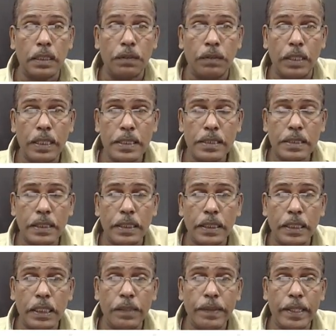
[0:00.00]
What is the
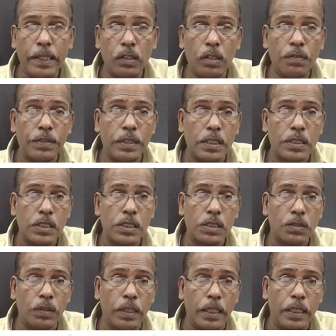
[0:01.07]
derivative of x
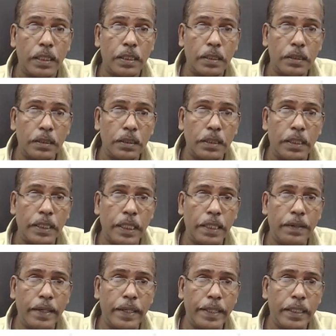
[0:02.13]
square? The
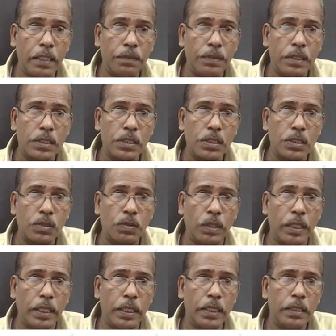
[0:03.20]
derivative of x
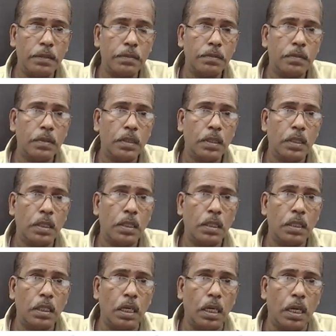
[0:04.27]
square
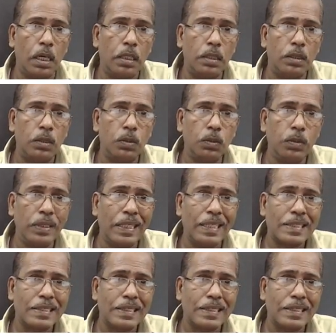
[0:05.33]
and 2x